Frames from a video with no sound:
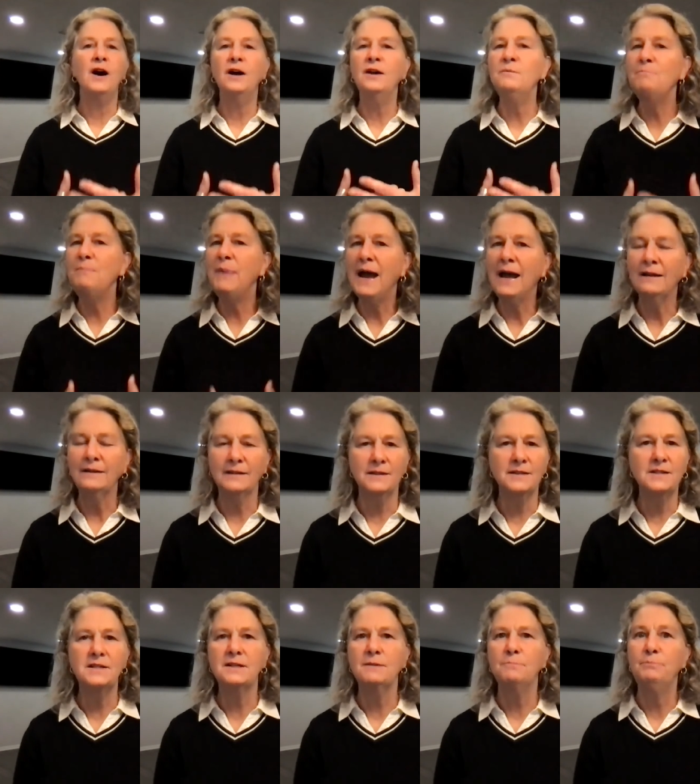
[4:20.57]

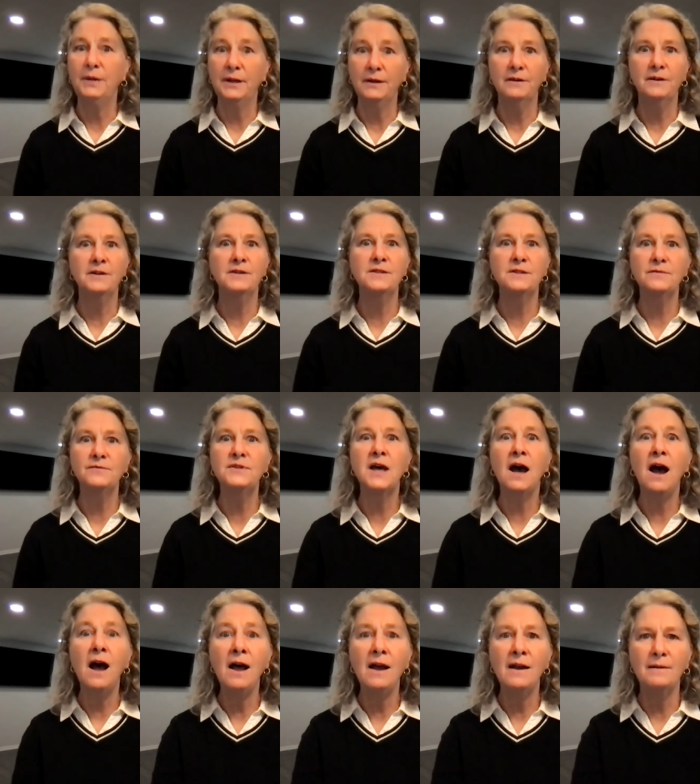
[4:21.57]
unbalanced periods of
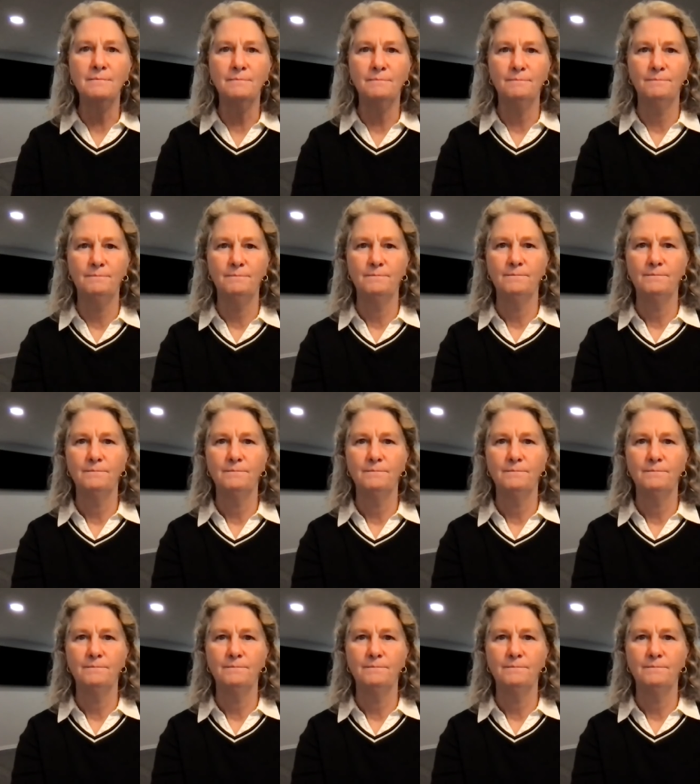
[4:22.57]
time.